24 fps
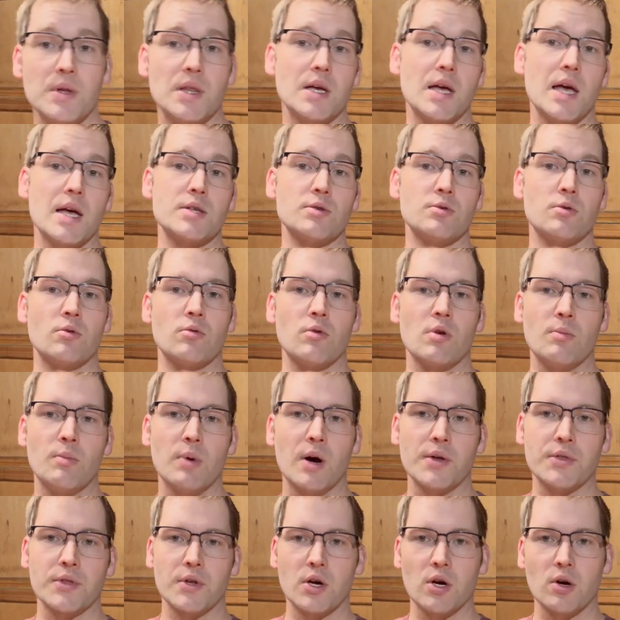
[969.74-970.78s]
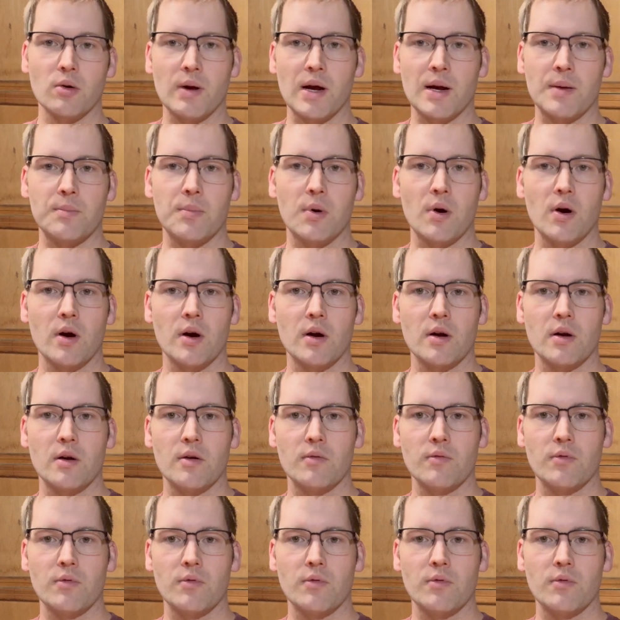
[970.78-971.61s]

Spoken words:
case whether we bought the correct part